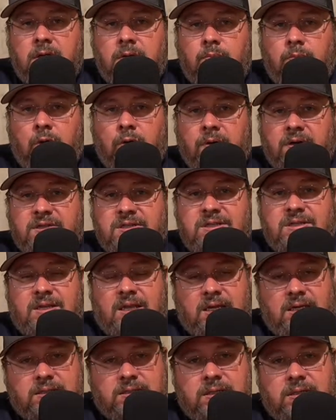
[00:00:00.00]
Murray
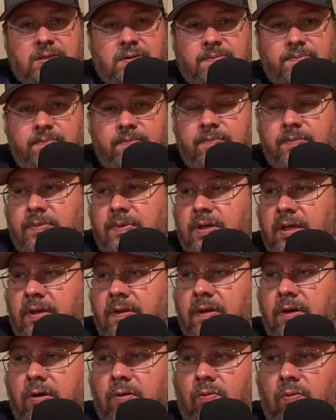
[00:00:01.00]
State
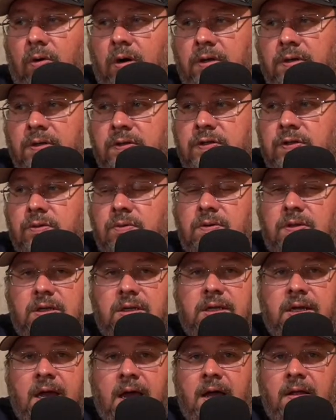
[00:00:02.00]
and their run to
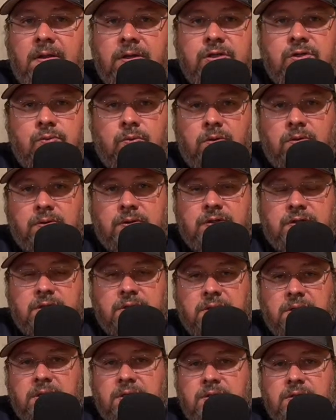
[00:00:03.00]
the College World
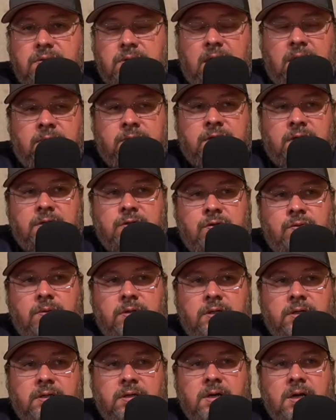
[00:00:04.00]
Series. So I was on
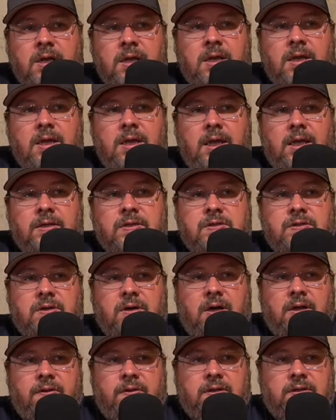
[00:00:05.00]
Twitter and
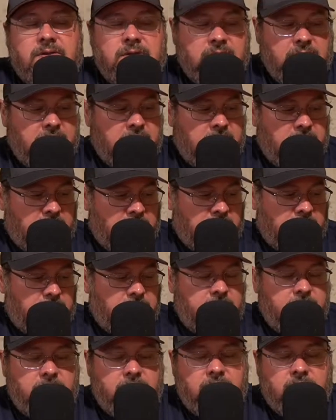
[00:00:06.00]
saw that
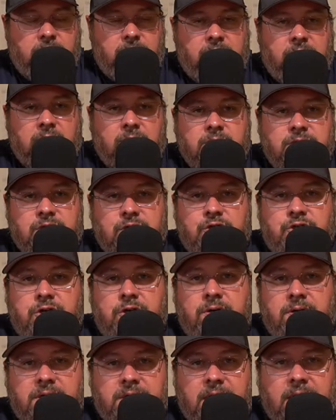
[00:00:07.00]
there was a
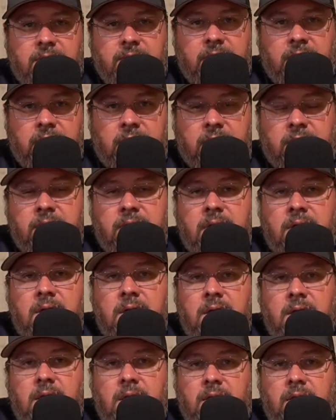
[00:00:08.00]
shirt down there
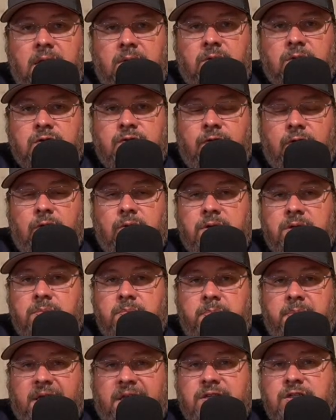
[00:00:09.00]
that was
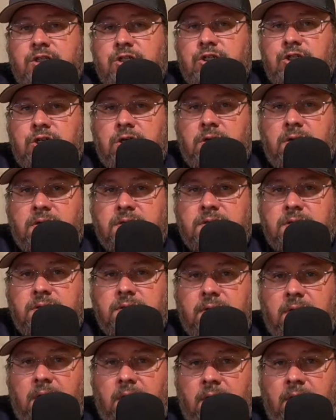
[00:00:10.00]
voted best shirt
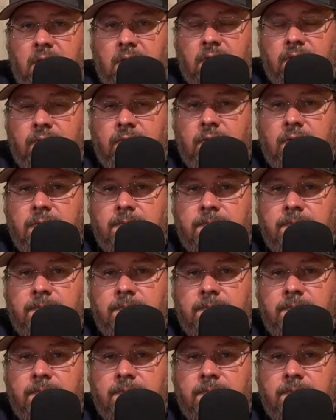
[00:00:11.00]
of